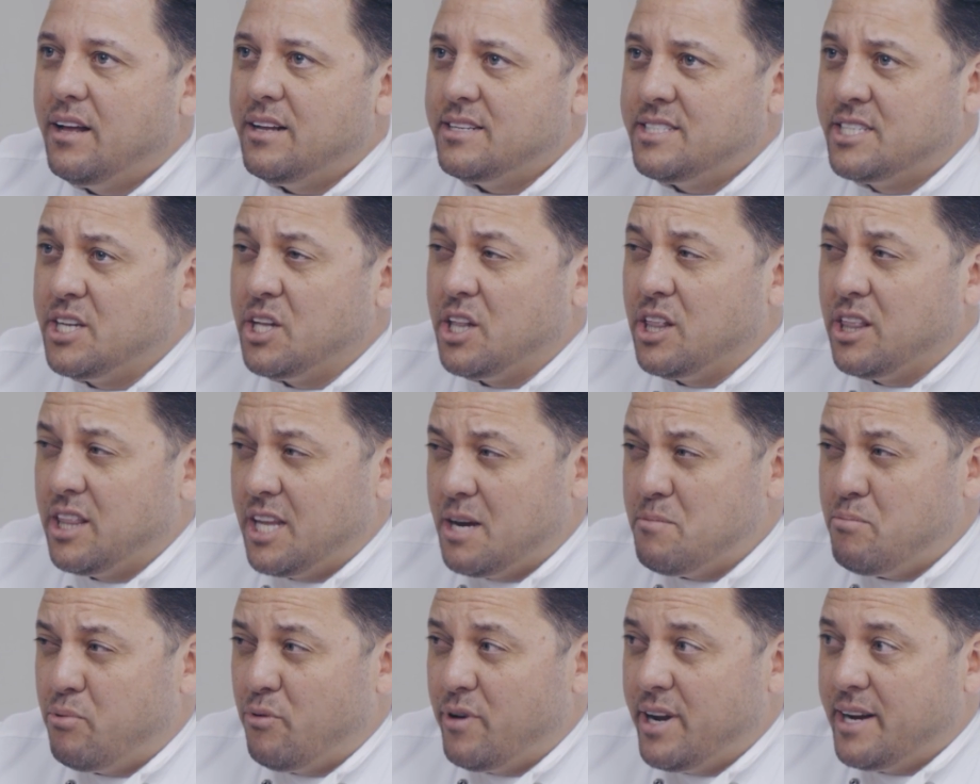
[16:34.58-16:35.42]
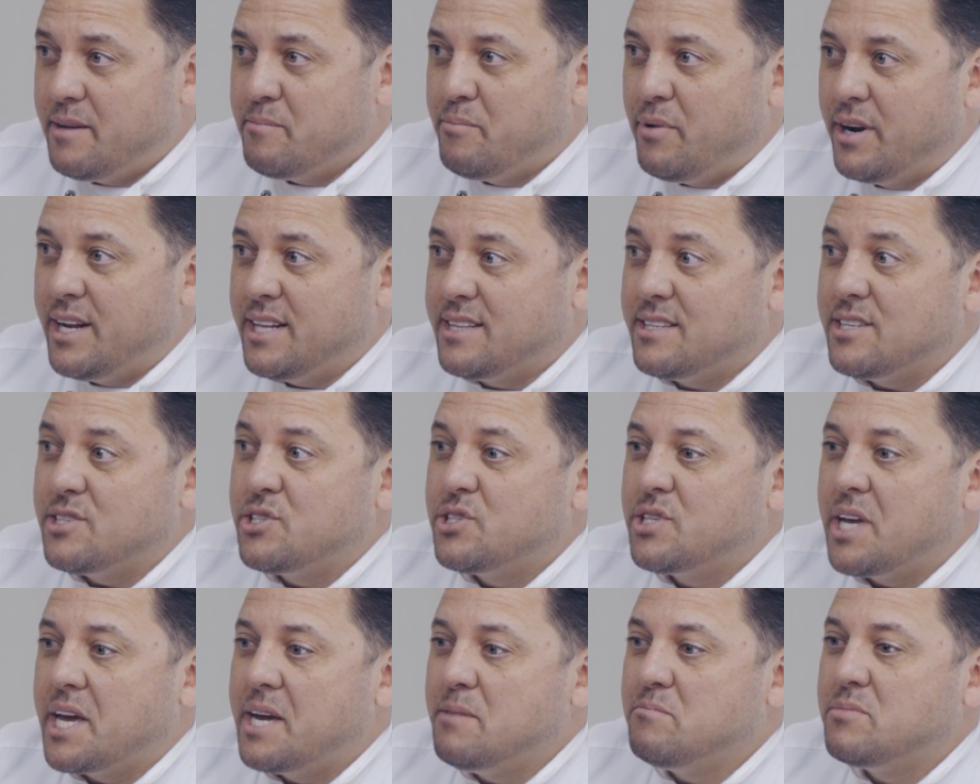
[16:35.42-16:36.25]
deliberate, but at the
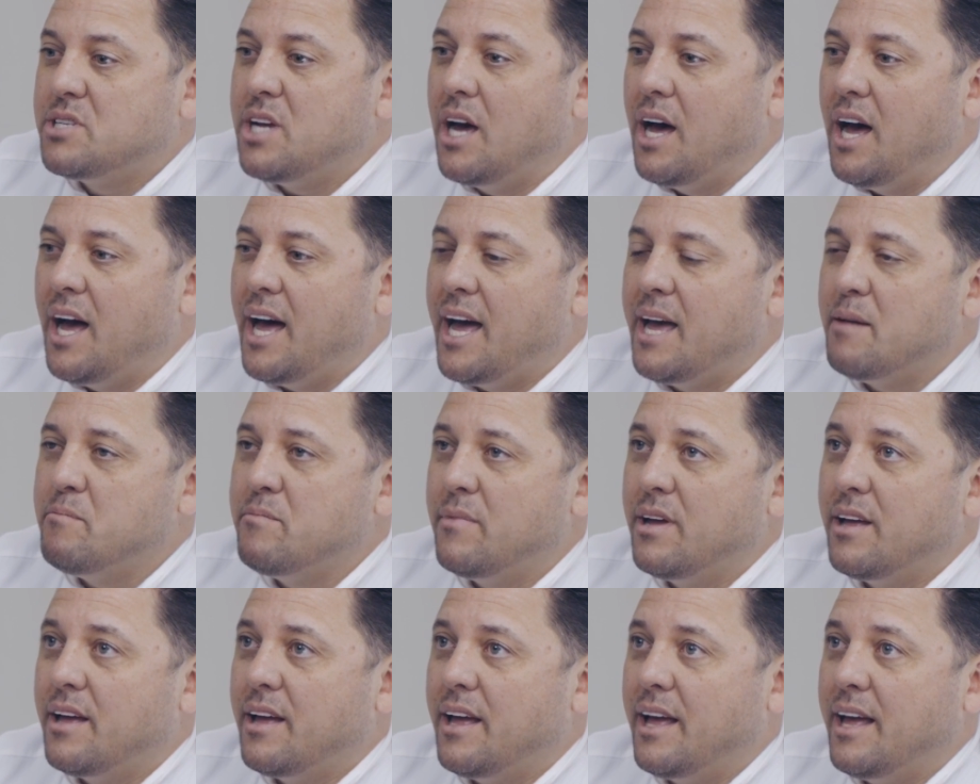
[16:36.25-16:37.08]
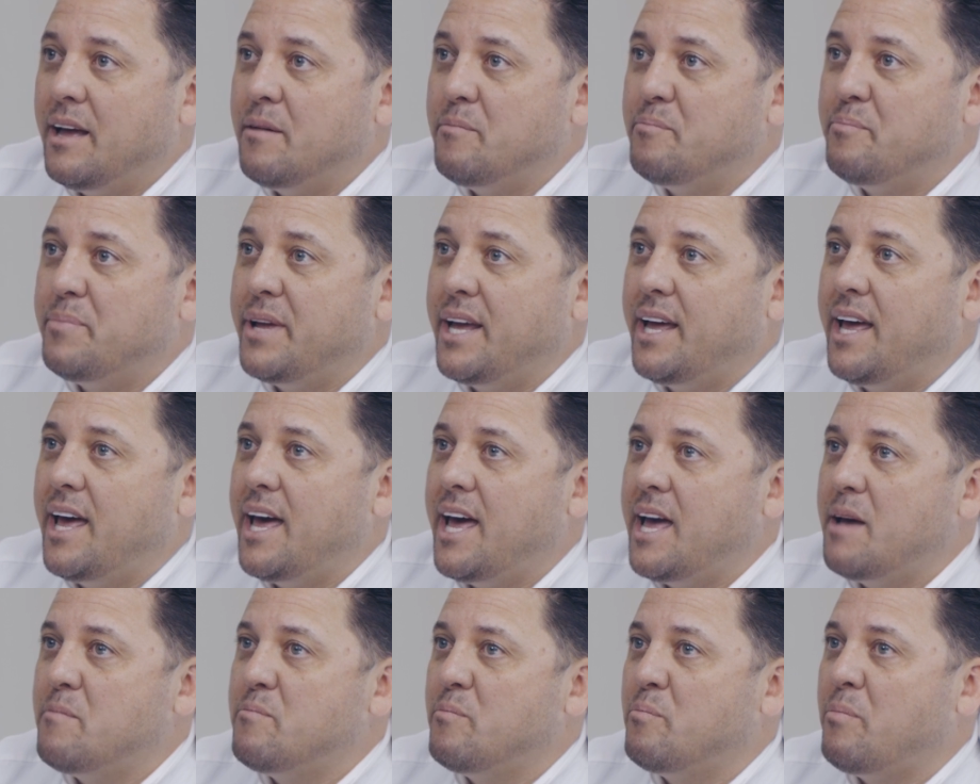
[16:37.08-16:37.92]
same time, it
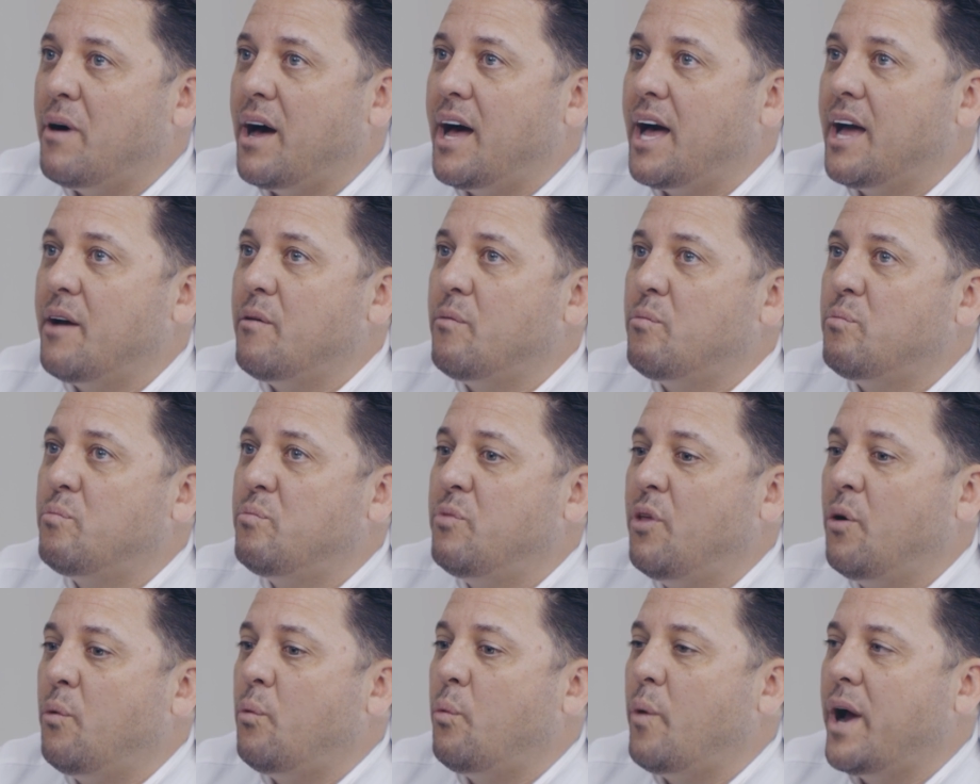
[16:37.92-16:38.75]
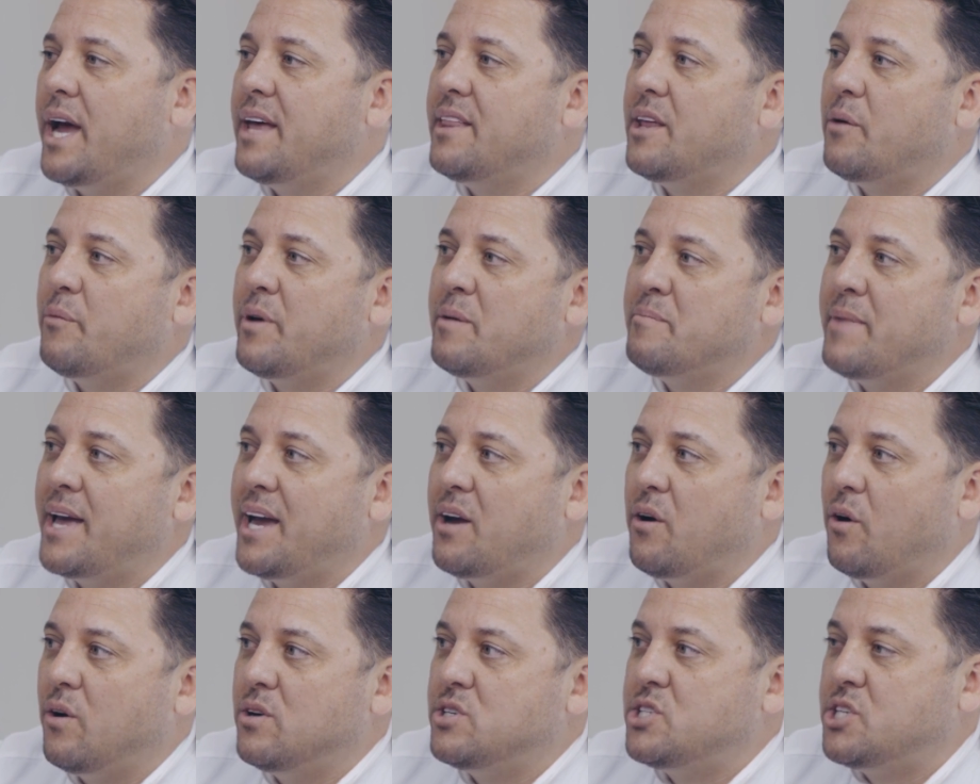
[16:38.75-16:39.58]
became by the way that we
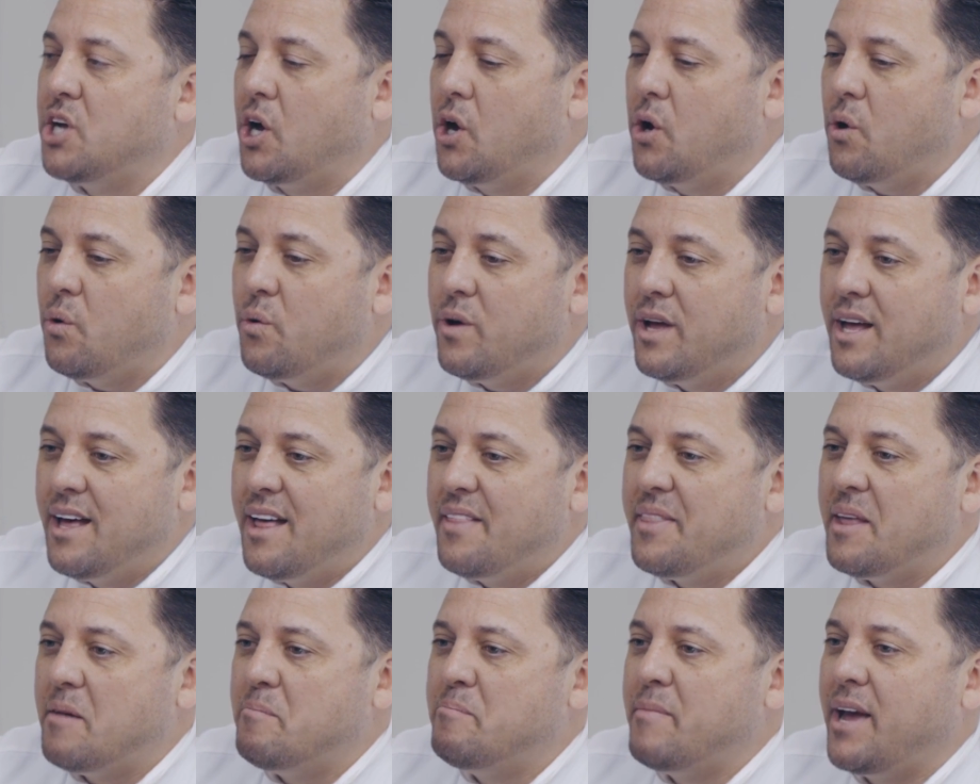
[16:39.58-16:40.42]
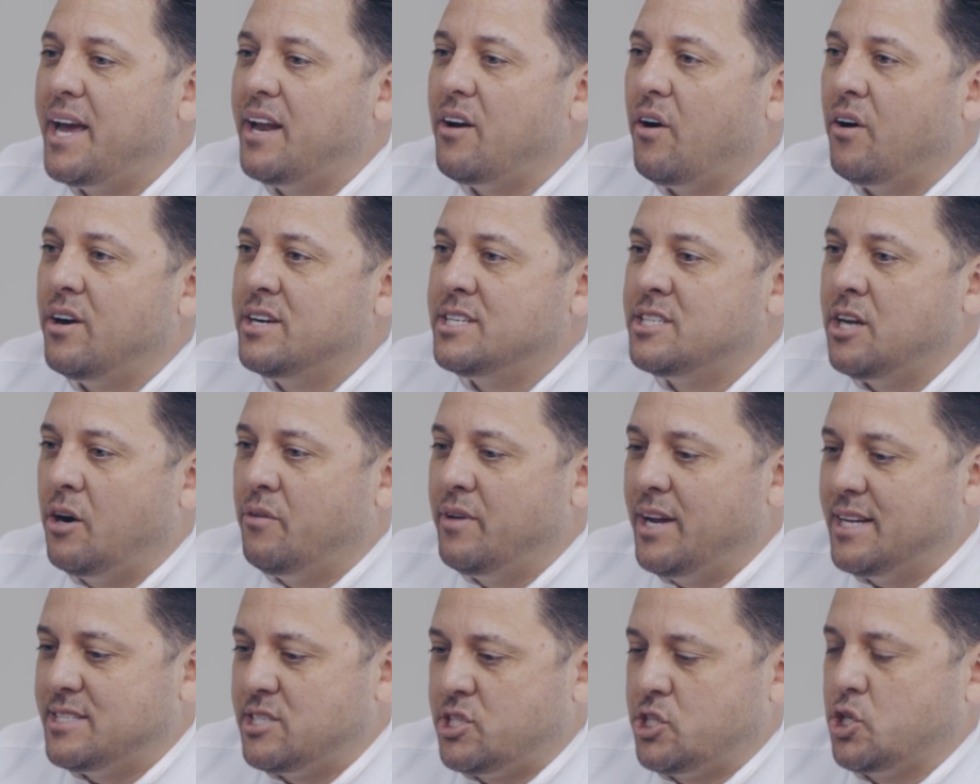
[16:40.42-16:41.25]
make our dough that made our
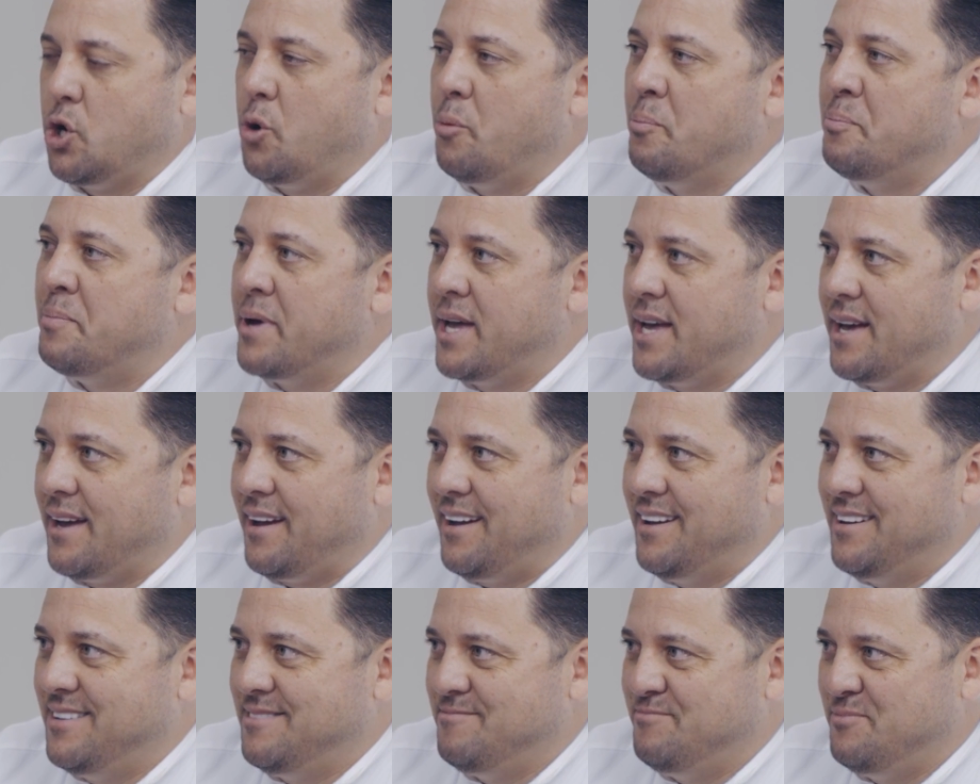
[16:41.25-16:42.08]
donuts so big.